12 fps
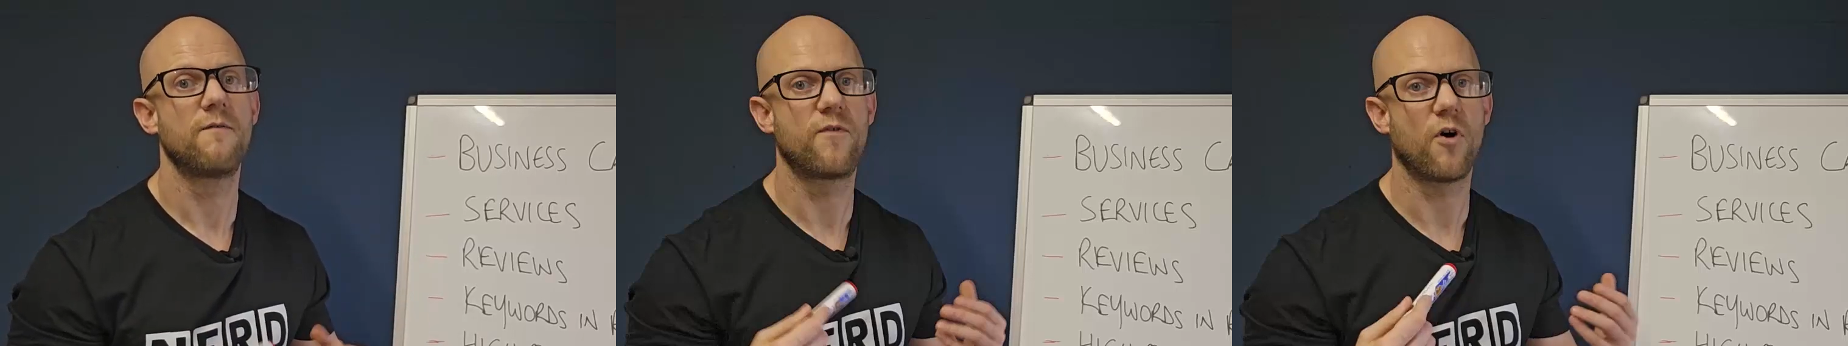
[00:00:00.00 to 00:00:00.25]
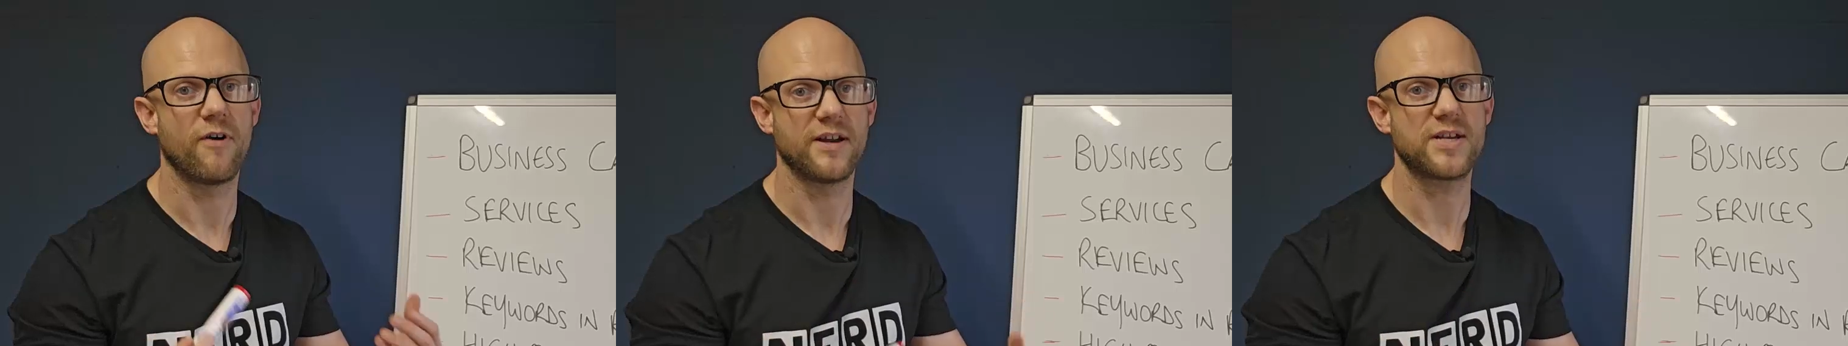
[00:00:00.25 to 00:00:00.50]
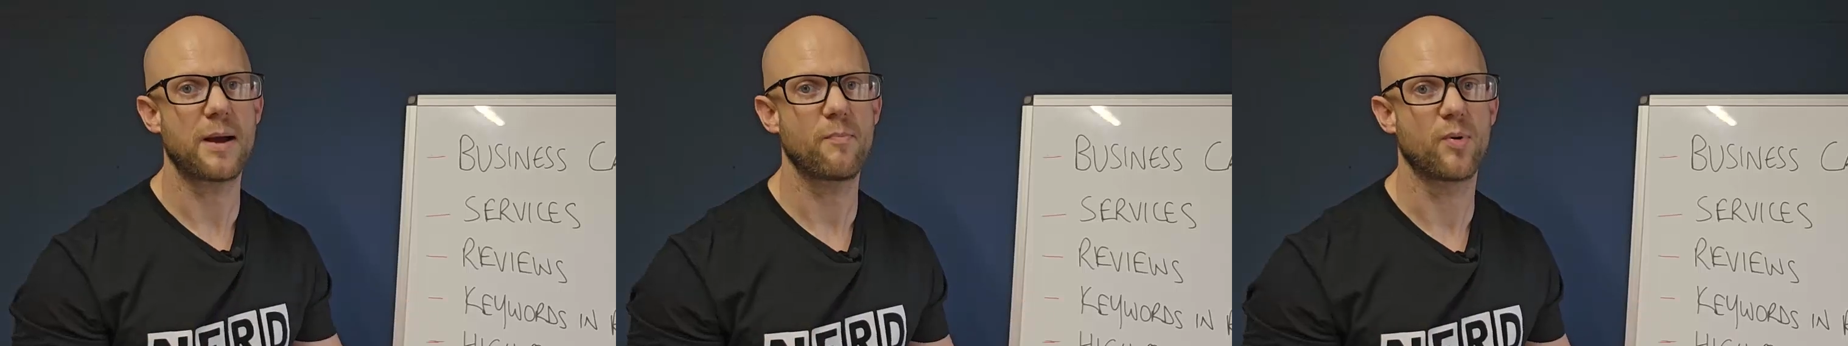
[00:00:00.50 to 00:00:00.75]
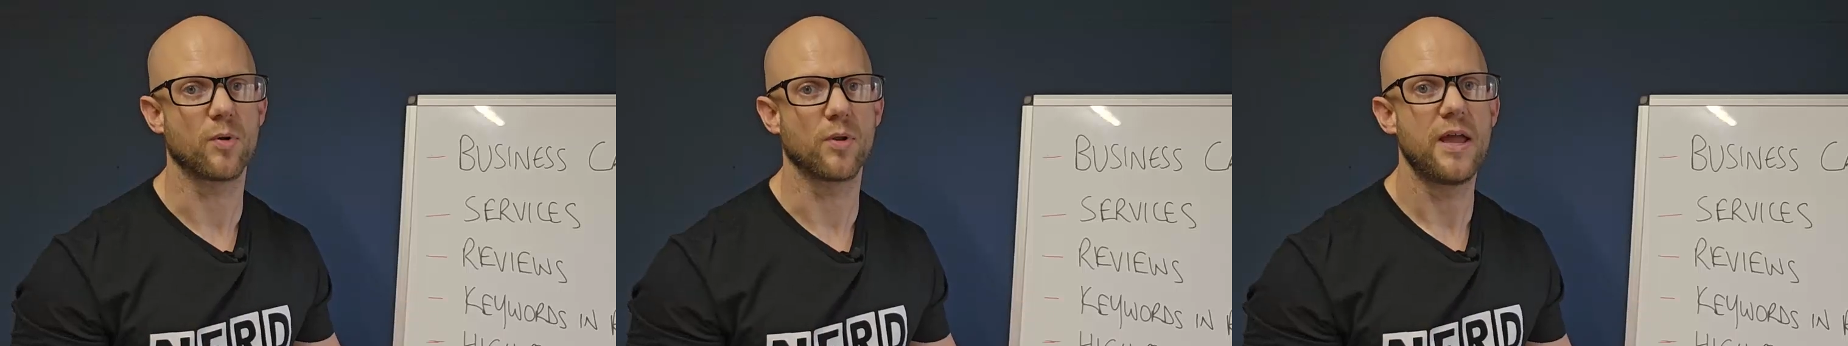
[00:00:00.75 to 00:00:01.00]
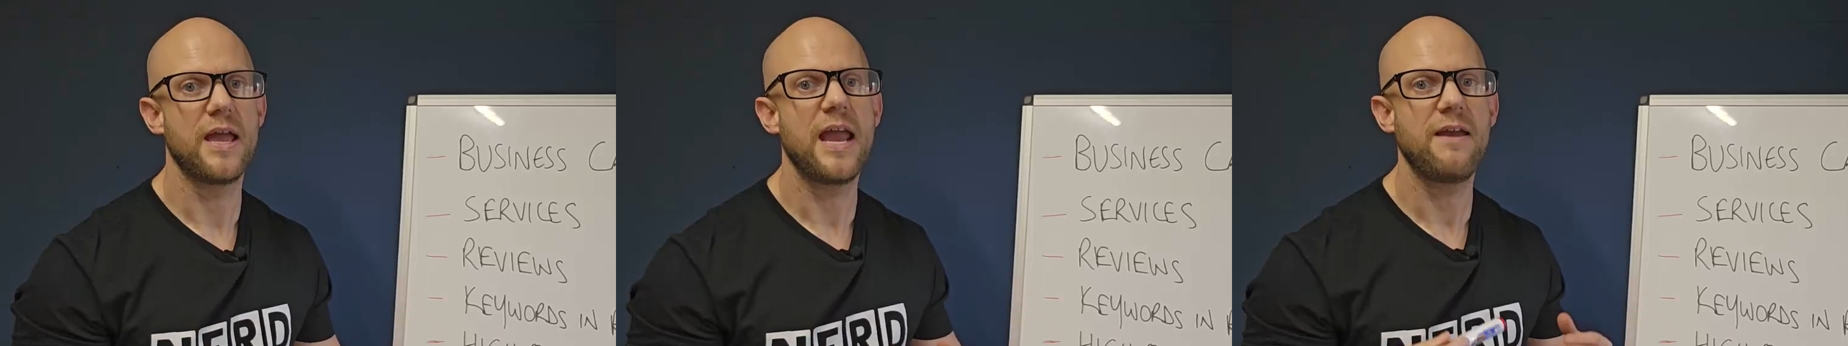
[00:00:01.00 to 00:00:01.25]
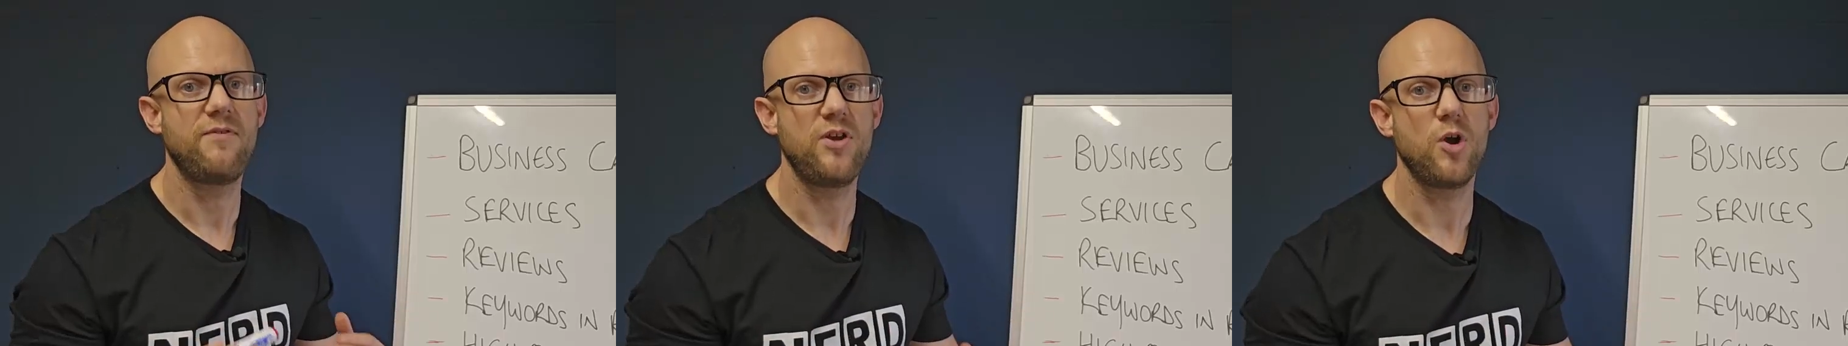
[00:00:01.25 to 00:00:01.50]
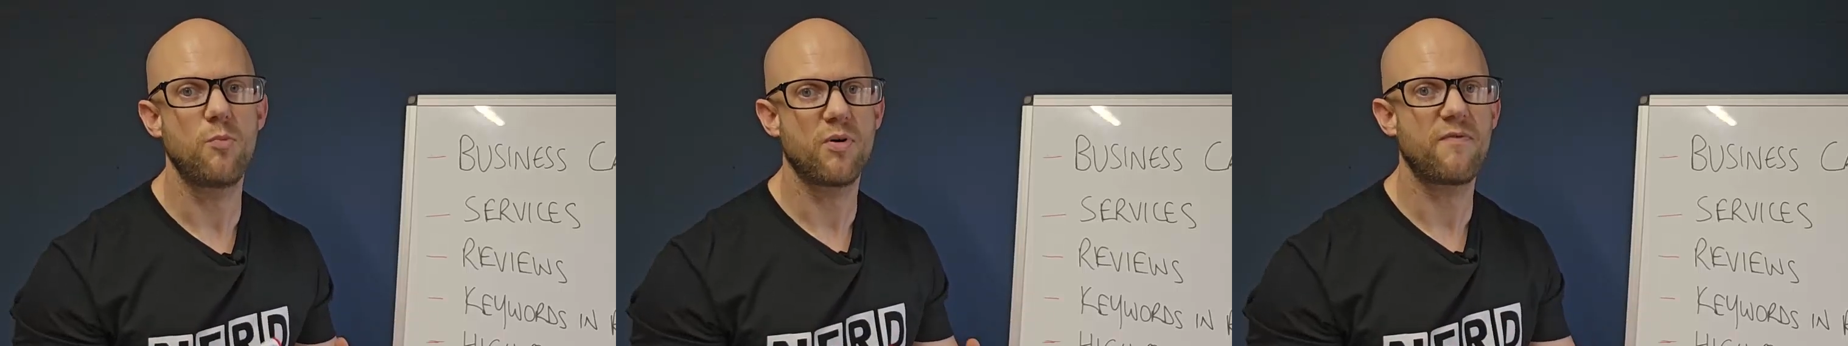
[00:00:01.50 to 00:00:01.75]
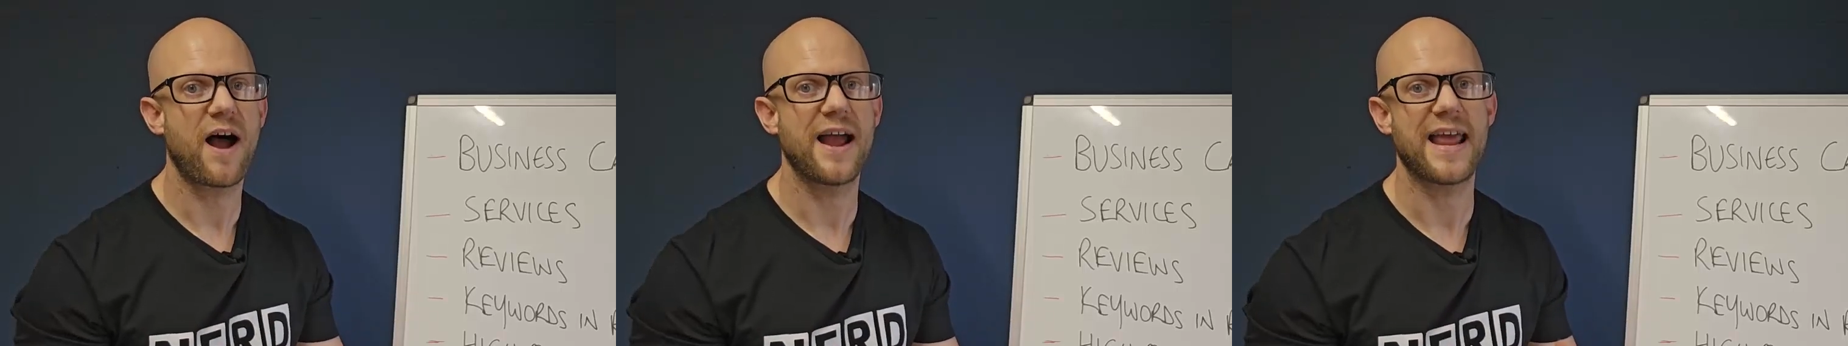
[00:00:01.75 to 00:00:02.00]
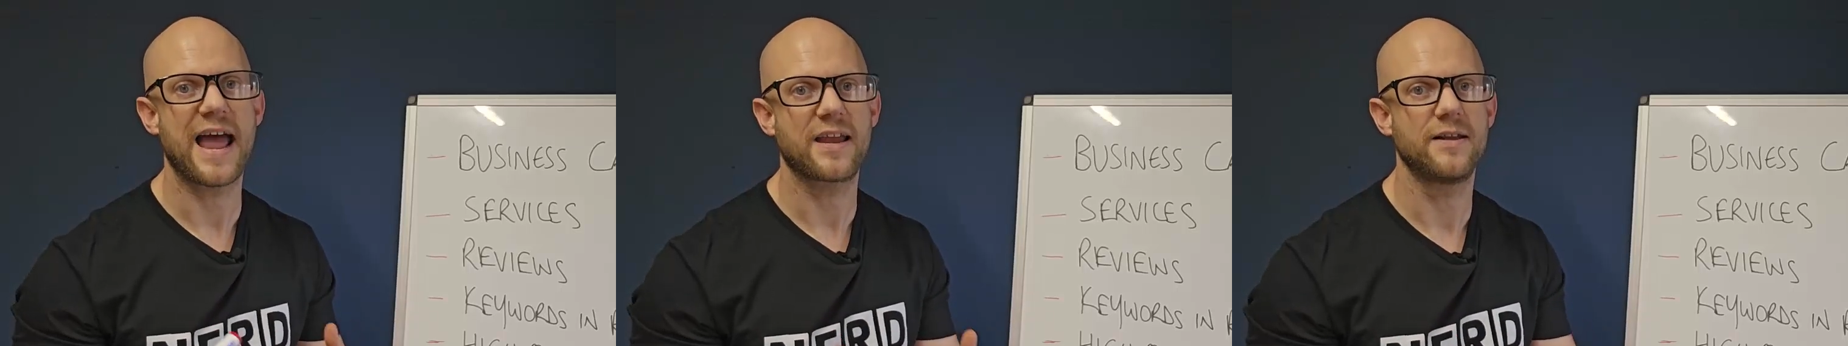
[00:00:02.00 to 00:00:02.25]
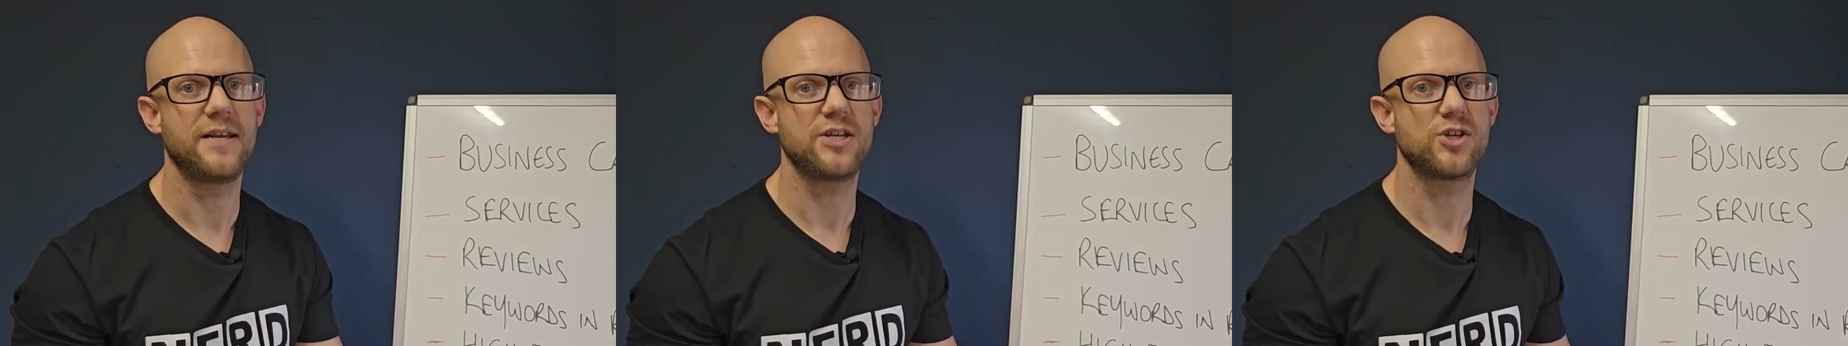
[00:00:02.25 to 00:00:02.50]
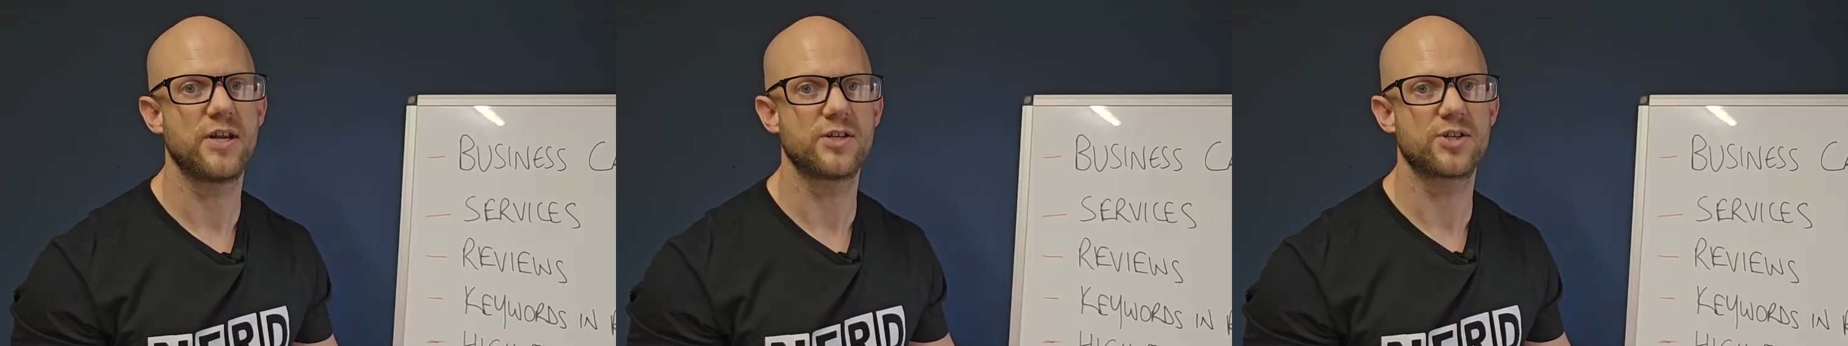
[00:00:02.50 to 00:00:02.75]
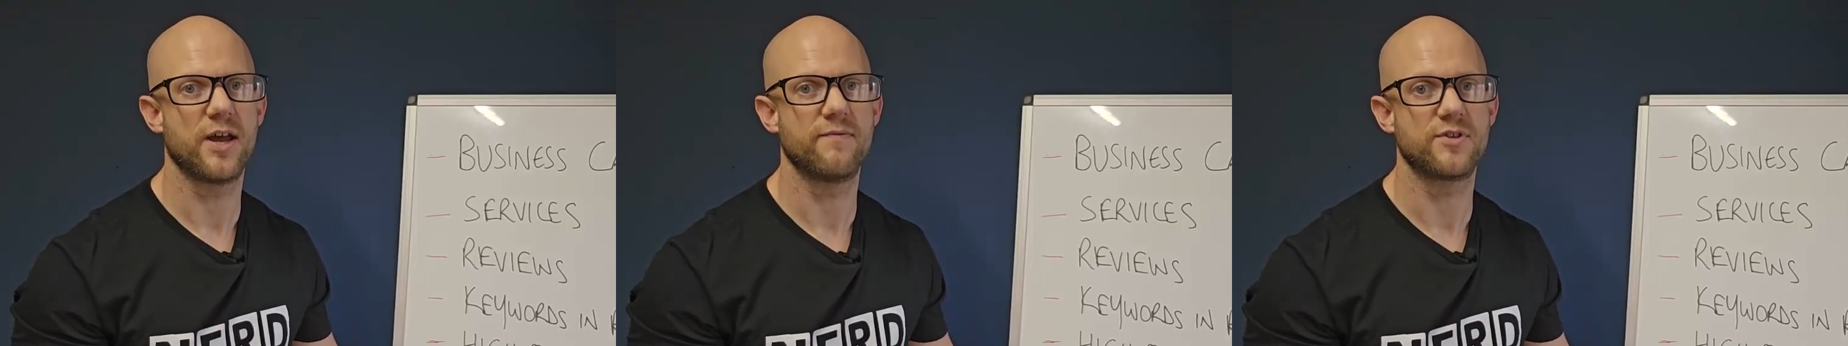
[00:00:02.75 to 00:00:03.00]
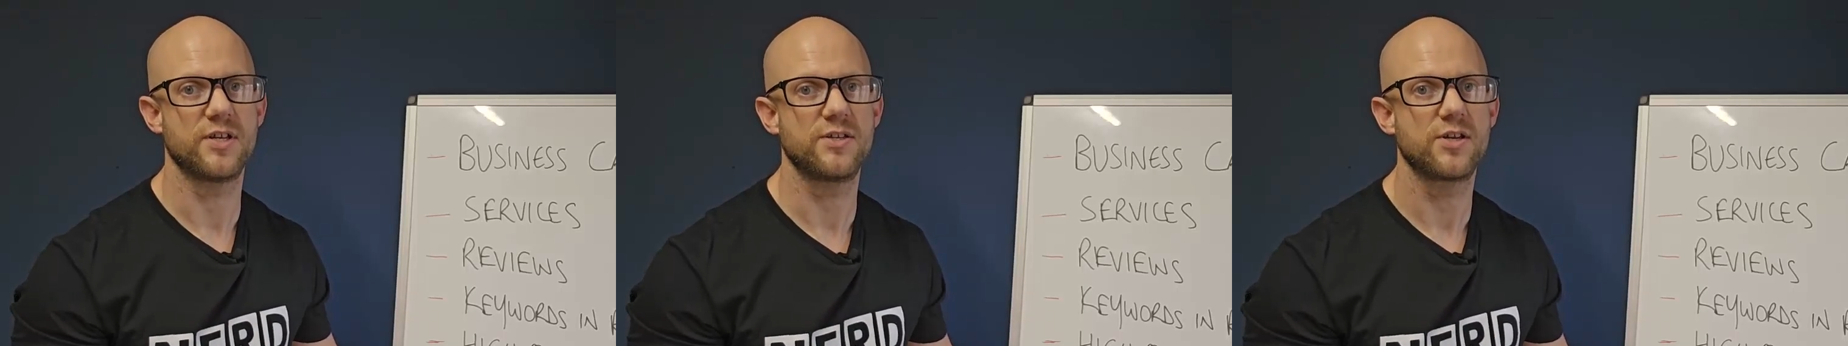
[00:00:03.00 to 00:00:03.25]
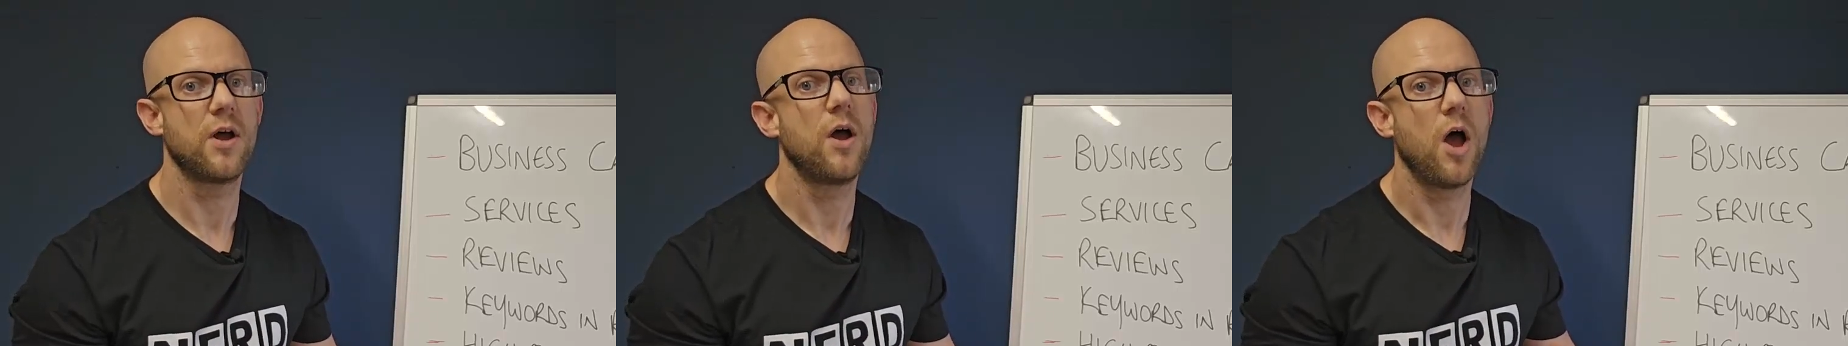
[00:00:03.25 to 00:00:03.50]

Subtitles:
For example, if you provide air conditioning services